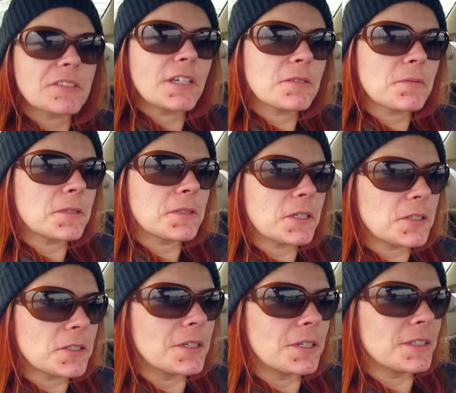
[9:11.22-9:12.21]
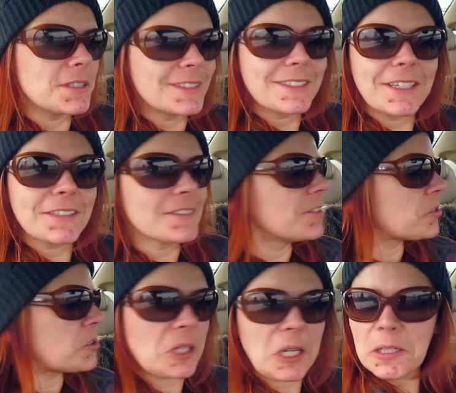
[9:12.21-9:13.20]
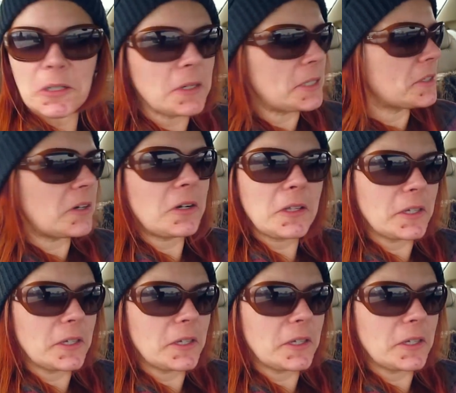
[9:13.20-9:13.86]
transportation and it doesn't look yellow at all